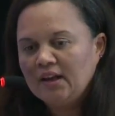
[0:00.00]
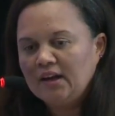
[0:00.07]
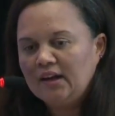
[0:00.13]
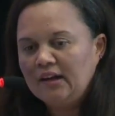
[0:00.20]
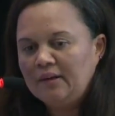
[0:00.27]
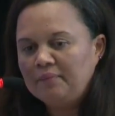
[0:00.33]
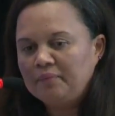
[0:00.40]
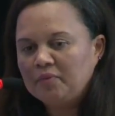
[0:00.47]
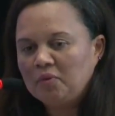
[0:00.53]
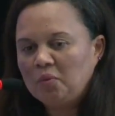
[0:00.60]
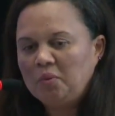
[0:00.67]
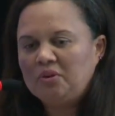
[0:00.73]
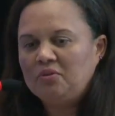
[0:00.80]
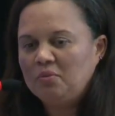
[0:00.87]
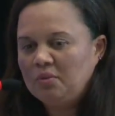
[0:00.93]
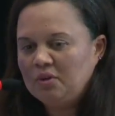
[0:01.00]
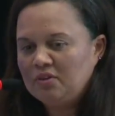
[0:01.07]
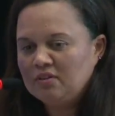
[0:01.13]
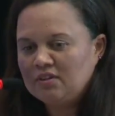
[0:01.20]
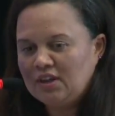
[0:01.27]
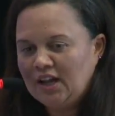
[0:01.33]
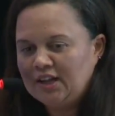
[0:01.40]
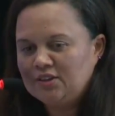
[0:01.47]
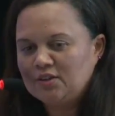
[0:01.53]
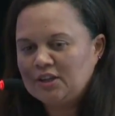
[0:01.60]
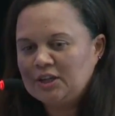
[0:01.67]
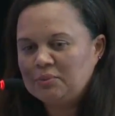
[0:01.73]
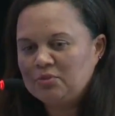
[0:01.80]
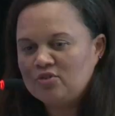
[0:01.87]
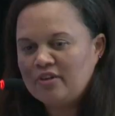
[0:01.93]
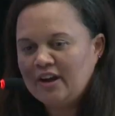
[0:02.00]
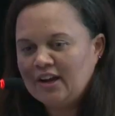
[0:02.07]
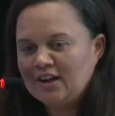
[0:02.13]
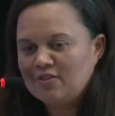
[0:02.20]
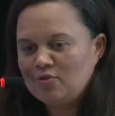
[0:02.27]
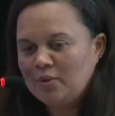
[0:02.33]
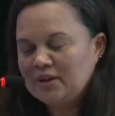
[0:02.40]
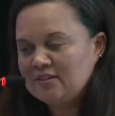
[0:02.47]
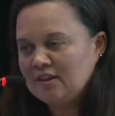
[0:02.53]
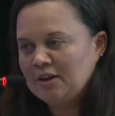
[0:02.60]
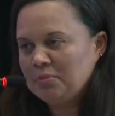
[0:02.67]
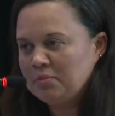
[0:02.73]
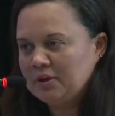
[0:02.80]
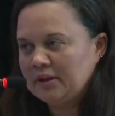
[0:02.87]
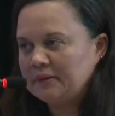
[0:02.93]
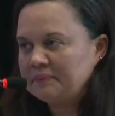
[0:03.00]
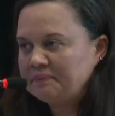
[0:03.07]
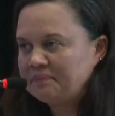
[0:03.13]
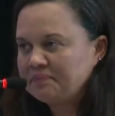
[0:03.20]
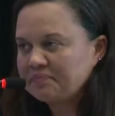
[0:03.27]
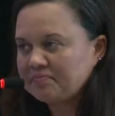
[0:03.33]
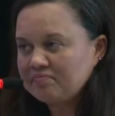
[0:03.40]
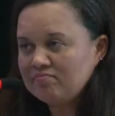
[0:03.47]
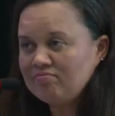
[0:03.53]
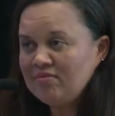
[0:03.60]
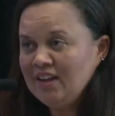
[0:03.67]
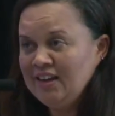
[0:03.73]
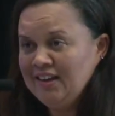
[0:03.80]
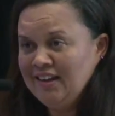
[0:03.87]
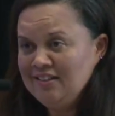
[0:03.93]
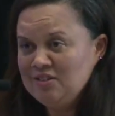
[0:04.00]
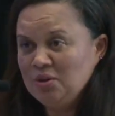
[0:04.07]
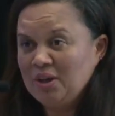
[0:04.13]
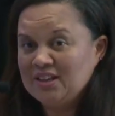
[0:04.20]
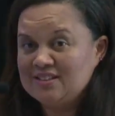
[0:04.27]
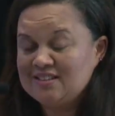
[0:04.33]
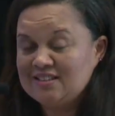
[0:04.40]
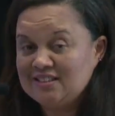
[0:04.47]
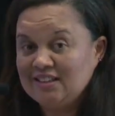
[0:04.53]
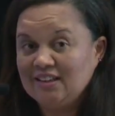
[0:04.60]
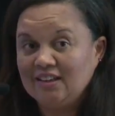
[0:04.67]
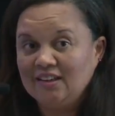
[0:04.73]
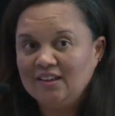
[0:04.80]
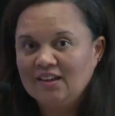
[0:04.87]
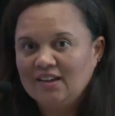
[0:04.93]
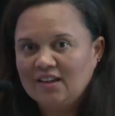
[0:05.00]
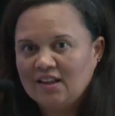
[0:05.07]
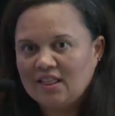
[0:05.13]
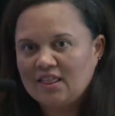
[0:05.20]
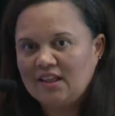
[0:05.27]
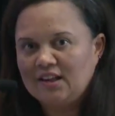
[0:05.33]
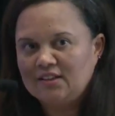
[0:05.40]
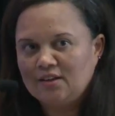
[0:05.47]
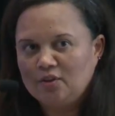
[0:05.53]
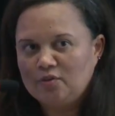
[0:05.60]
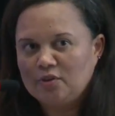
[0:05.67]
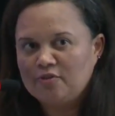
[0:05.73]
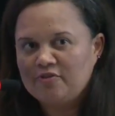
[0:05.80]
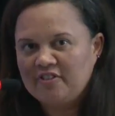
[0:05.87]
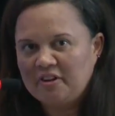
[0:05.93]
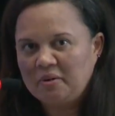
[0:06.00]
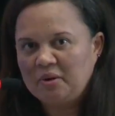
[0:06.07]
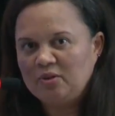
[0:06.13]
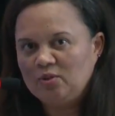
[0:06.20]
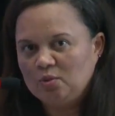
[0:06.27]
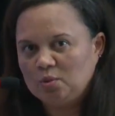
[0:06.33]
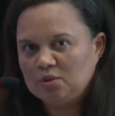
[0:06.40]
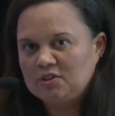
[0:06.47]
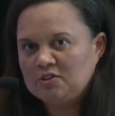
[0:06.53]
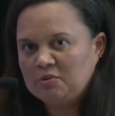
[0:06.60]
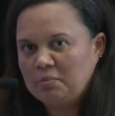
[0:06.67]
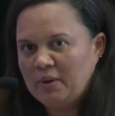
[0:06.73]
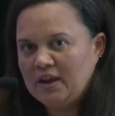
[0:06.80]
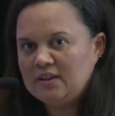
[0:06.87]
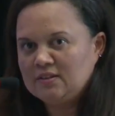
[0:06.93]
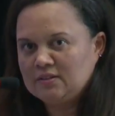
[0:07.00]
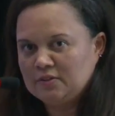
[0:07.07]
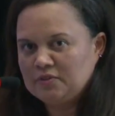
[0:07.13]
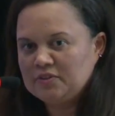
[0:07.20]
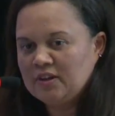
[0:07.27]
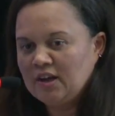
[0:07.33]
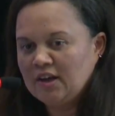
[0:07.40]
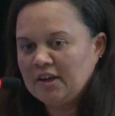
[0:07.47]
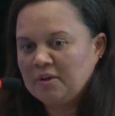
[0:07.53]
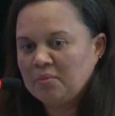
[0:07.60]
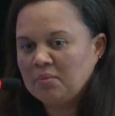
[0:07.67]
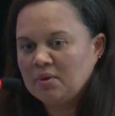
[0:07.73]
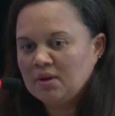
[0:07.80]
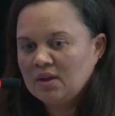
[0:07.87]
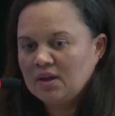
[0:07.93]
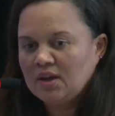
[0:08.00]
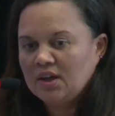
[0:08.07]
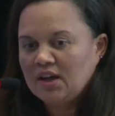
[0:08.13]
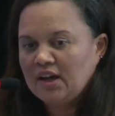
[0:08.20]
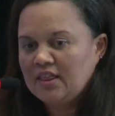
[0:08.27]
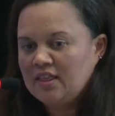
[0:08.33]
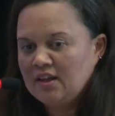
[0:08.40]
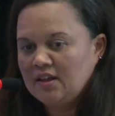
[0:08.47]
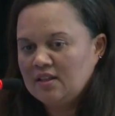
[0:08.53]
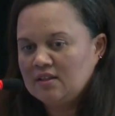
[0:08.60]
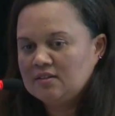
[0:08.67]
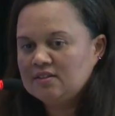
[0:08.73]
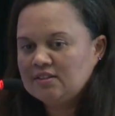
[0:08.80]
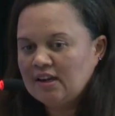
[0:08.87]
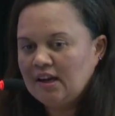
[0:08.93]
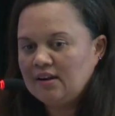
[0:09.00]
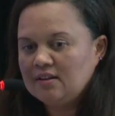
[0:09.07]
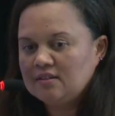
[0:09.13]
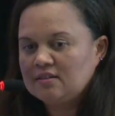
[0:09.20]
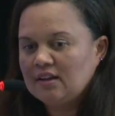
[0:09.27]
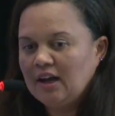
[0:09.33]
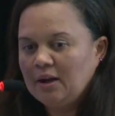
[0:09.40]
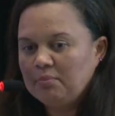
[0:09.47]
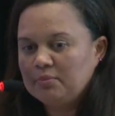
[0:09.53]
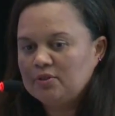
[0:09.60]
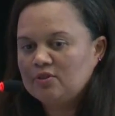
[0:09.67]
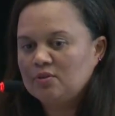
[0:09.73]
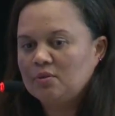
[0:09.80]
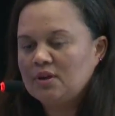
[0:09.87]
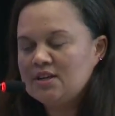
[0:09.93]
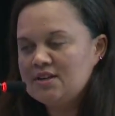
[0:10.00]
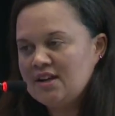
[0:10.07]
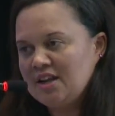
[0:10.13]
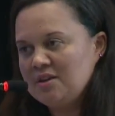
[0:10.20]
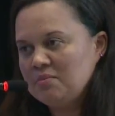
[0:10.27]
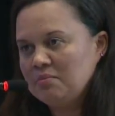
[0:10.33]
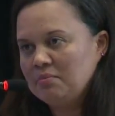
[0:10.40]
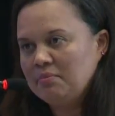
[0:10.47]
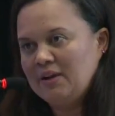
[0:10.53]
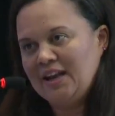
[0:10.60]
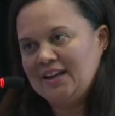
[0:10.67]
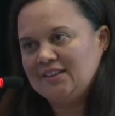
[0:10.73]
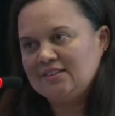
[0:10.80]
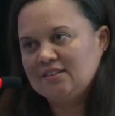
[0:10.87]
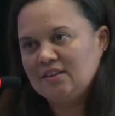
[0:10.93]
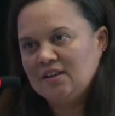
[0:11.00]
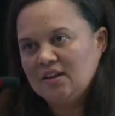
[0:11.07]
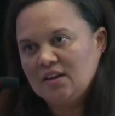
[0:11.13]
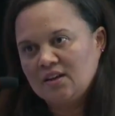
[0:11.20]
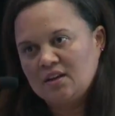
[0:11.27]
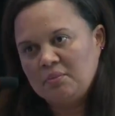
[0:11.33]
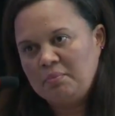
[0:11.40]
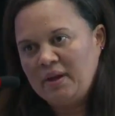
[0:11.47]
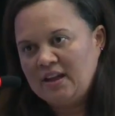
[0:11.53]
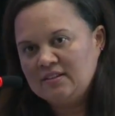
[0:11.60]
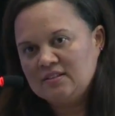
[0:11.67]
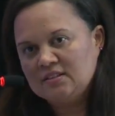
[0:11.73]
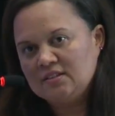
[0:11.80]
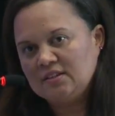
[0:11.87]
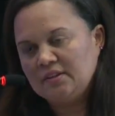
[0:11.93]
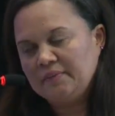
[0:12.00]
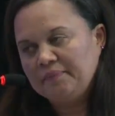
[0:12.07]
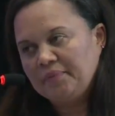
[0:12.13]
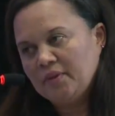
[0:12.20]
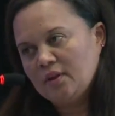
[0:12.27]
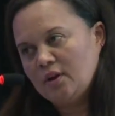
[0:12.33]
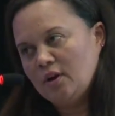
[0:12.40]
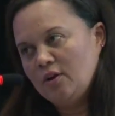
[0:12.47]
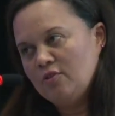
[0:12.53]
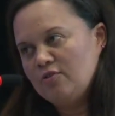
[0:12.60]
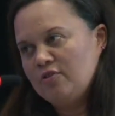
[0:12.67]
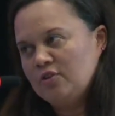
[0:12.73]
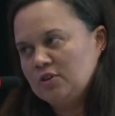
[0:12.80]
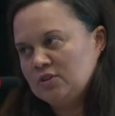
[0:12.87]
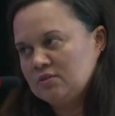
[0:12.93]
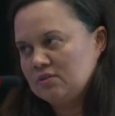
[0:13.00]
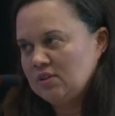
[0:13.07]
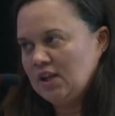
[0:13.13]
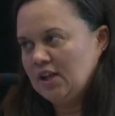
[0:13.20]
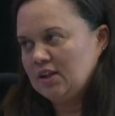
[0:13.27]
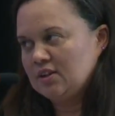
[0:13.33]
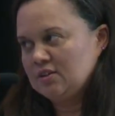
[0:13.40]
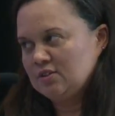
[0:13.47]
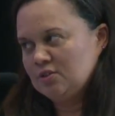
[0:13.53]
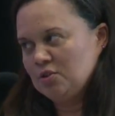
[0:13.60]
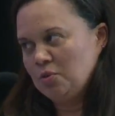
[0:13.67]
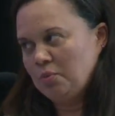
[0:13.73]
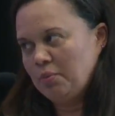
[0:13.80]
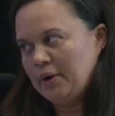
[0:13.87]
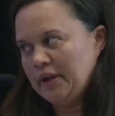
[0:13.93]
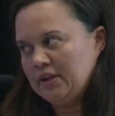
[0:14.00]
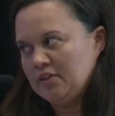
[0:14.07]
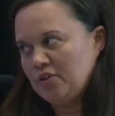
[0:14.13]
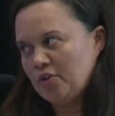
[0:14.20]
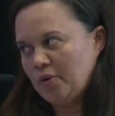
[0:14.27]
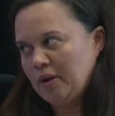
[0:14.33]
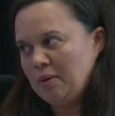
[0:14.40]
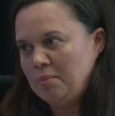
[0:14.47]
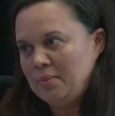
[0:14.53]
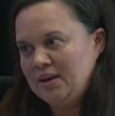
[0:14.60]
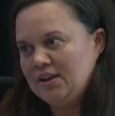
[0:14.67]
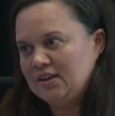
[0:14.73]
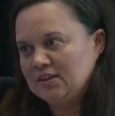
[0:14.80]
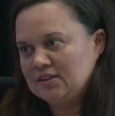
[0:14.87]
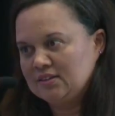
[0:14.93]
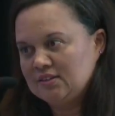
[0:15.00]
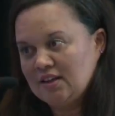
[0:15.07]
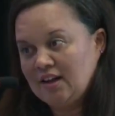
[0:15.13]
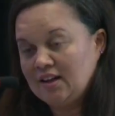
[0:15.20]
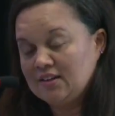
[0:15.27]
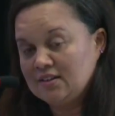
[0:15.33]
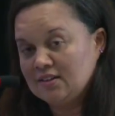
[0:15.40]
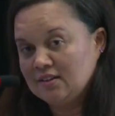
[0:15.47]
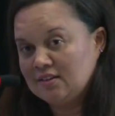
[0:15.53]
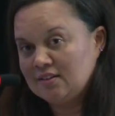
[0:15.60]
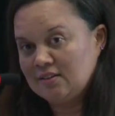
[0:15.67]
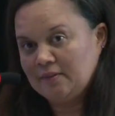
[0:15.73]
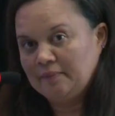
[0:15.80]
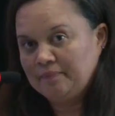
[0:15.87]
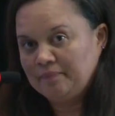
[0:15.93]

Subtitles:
We just like to keep track of what's happening. And as you can see, that of a very short space of time, I think this tallies up to a nameplate capacity of like 2.3 million tons